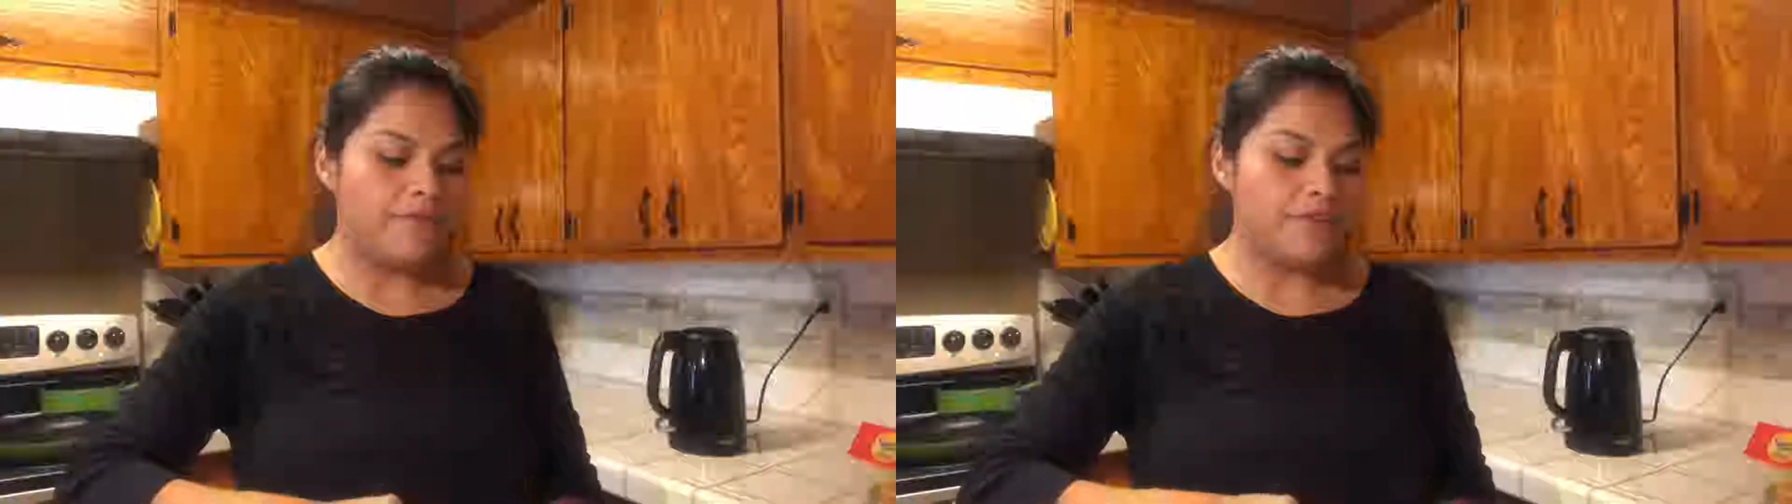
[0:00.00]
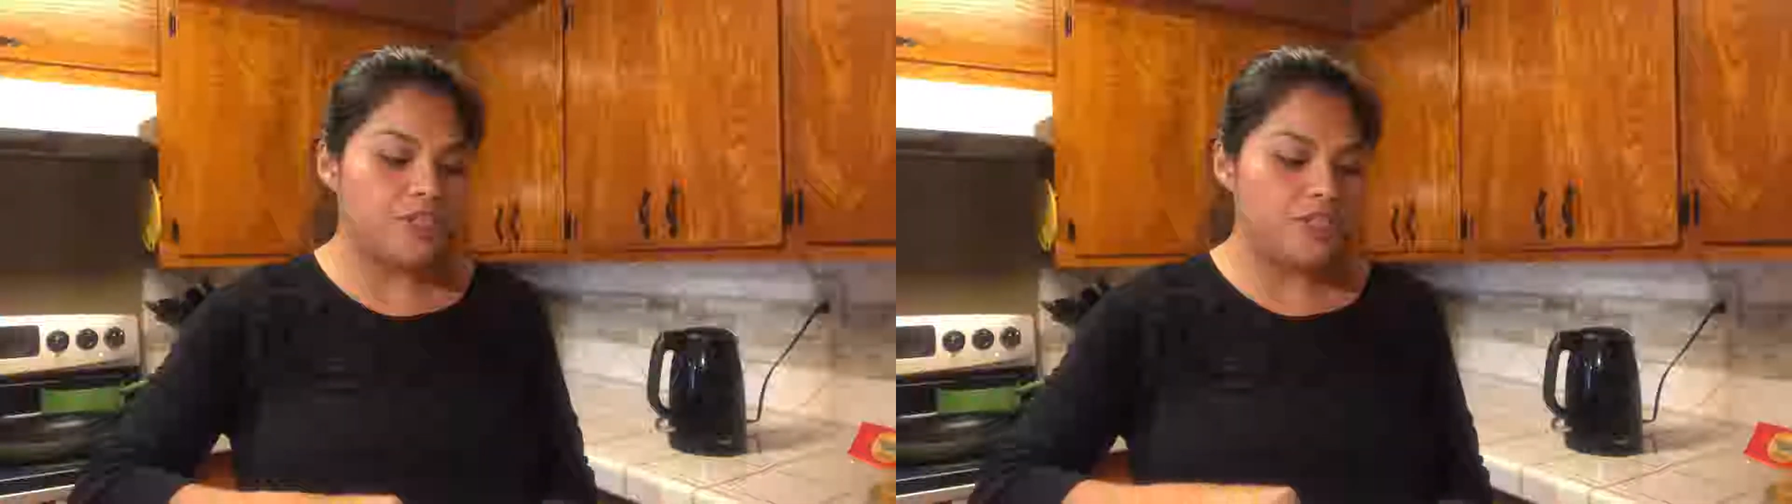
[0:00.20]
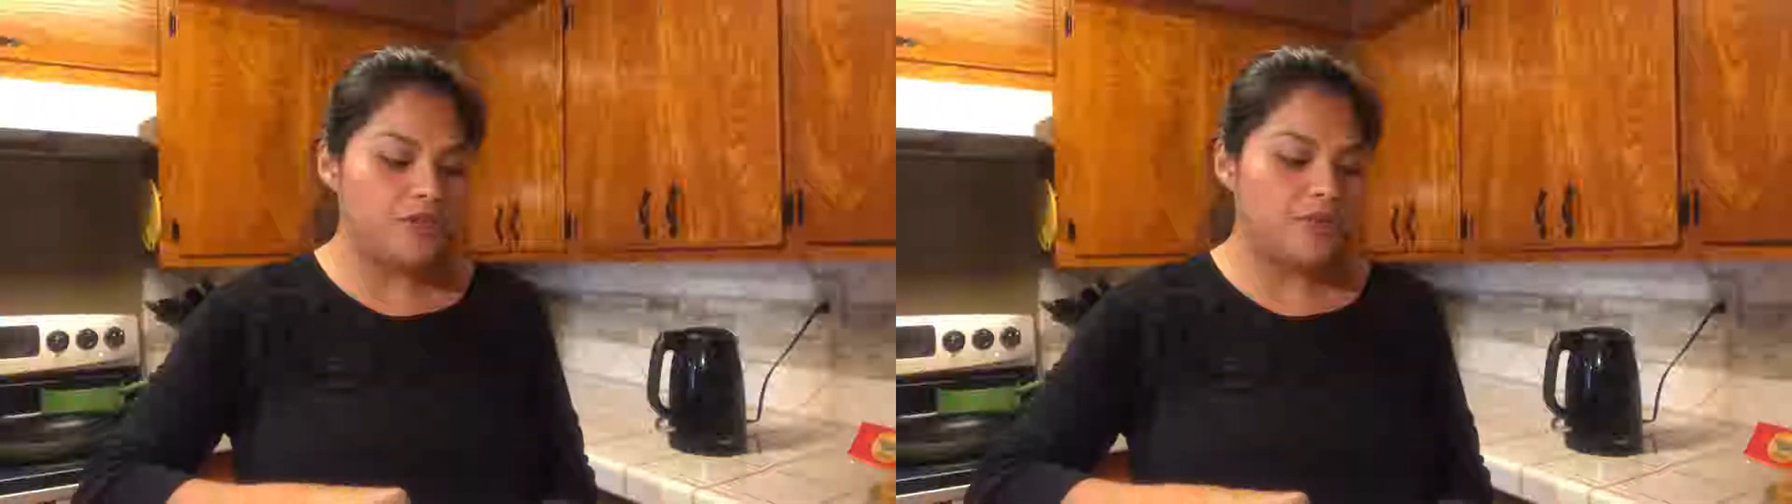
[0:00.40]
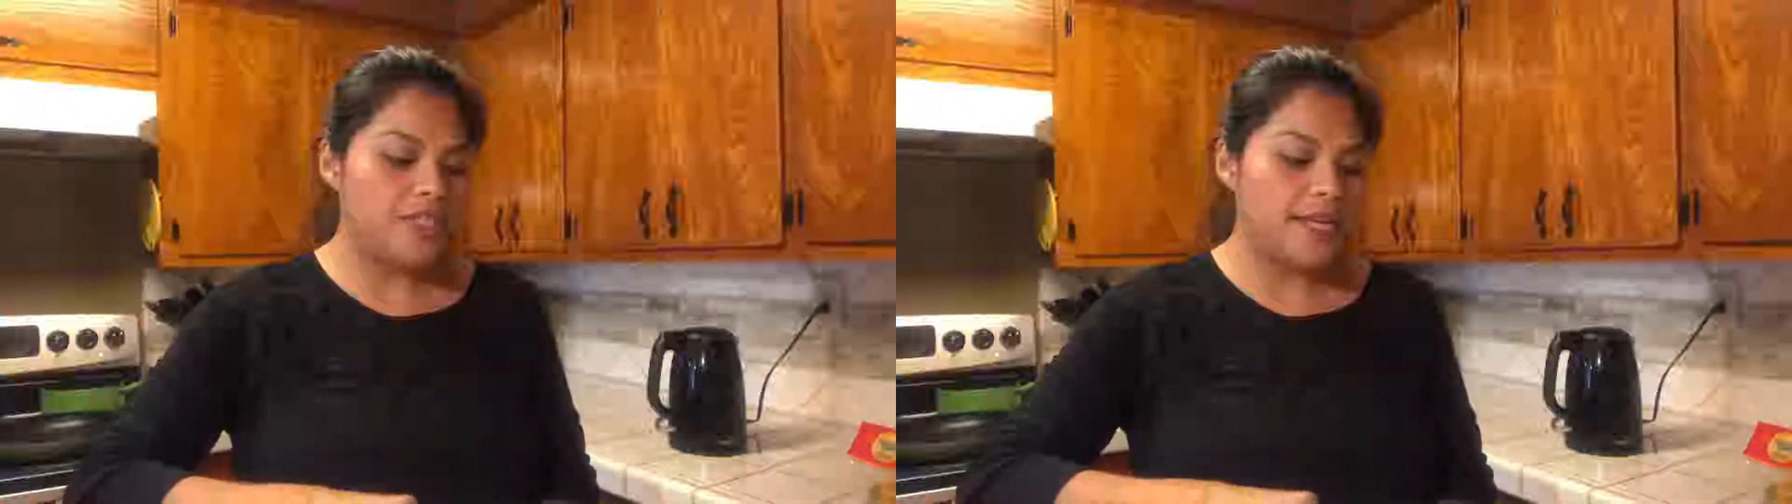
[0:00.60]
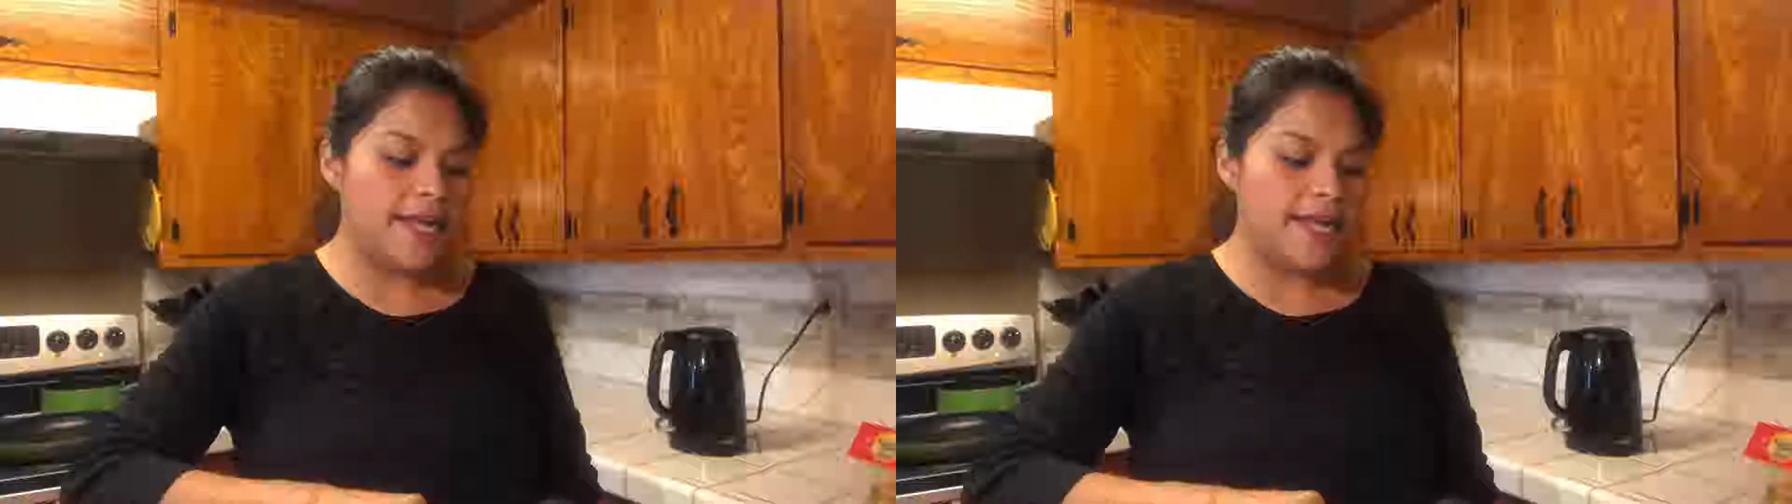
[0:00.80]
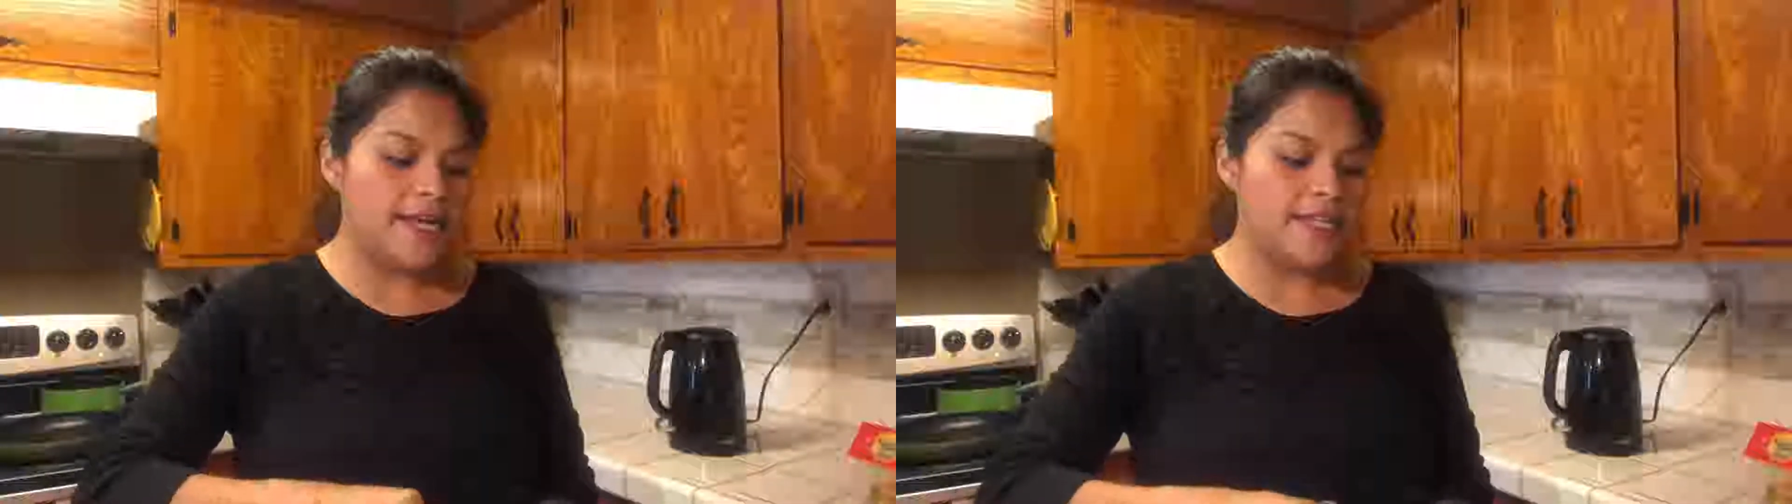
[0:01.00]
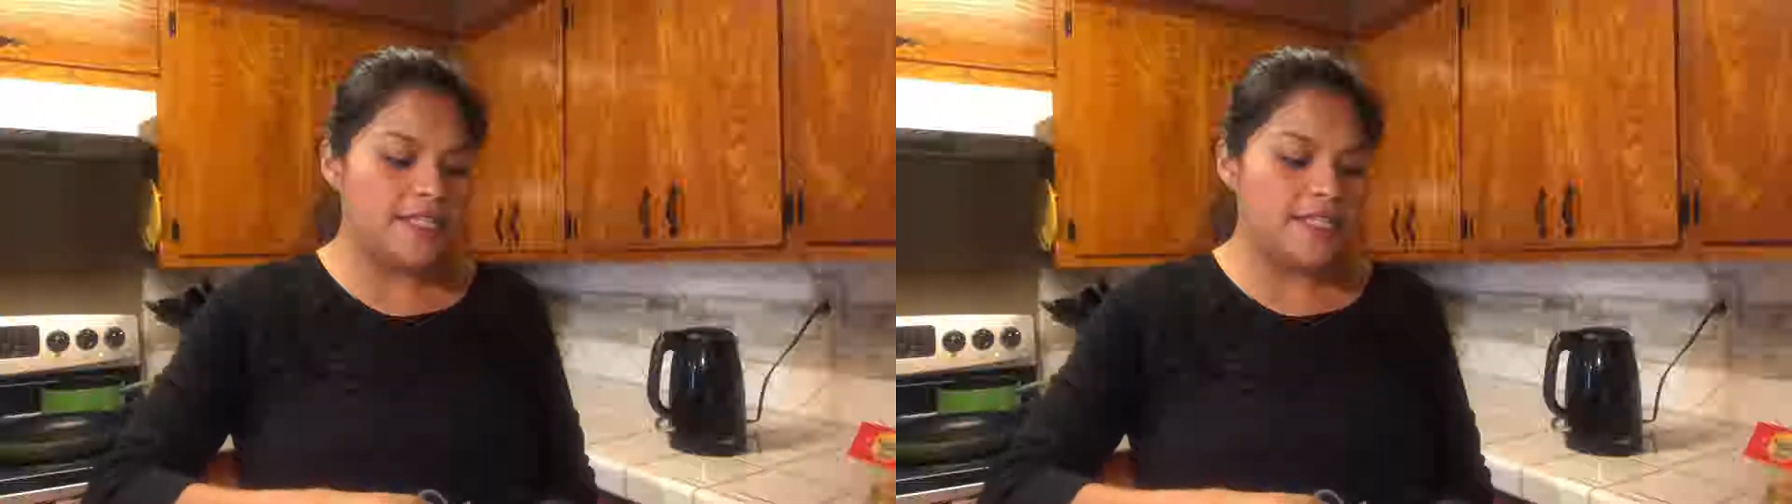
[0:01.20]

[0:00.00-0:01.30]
for 2 today,